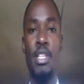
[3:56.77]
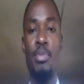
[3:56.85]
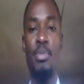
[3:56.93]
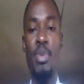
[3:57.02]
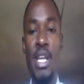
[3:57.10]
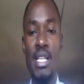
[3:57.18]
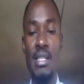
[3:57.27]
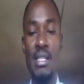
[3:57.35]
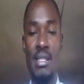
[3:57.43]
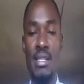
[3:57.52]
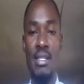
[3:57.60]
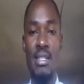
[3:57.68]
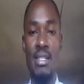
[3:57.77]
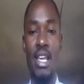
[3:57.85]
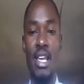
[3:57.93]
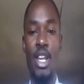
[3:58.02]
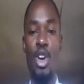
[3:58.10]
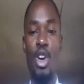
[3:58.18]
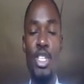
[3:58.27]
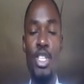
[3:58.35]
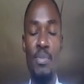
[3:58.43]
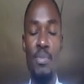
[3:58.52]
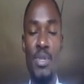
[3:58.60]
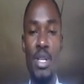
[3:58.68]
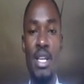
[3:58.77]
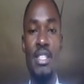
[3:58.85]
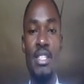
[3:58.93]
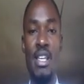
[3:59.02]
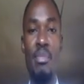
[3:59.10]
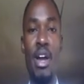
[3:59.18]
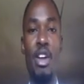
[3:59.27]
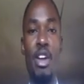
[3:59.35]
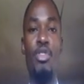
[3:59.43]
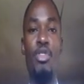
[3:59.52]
brings in concept a summary of